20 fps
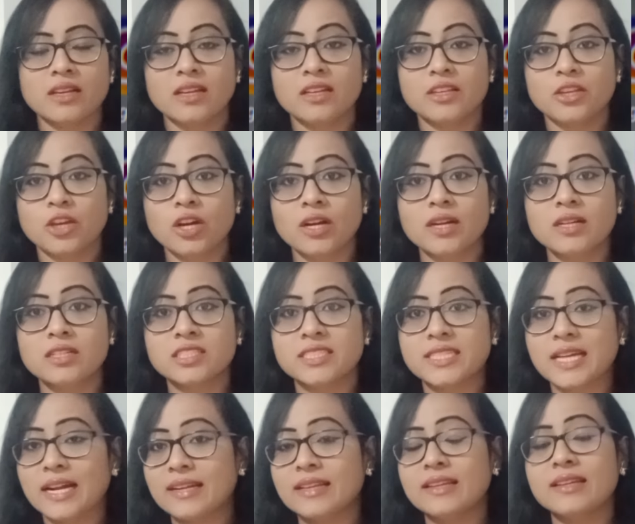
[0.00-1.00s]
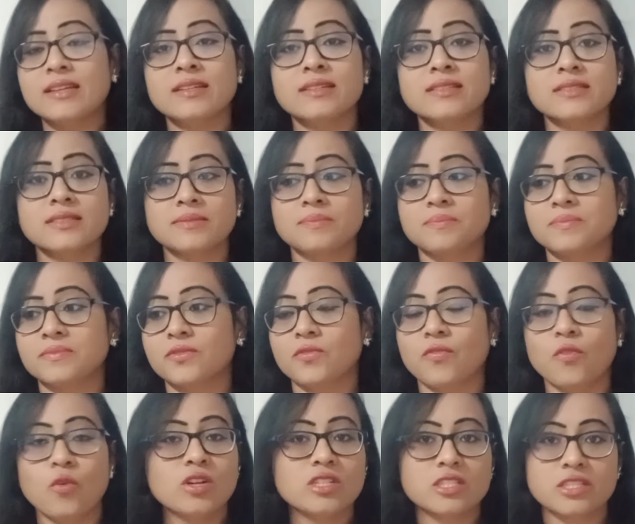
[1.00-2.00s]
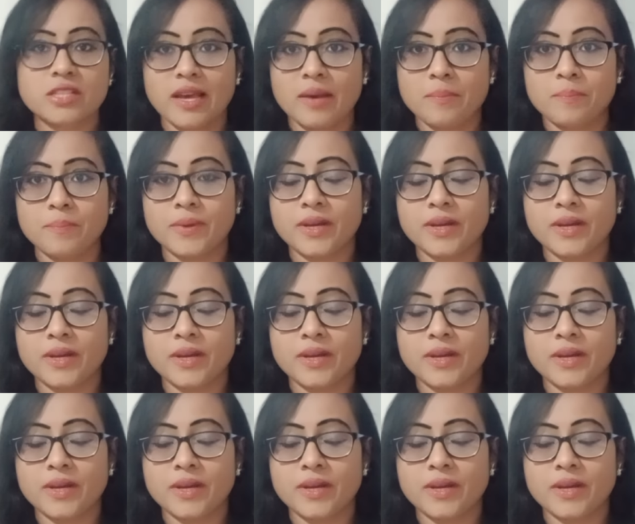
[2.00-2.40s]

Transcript: you're chatting in a WhatsApp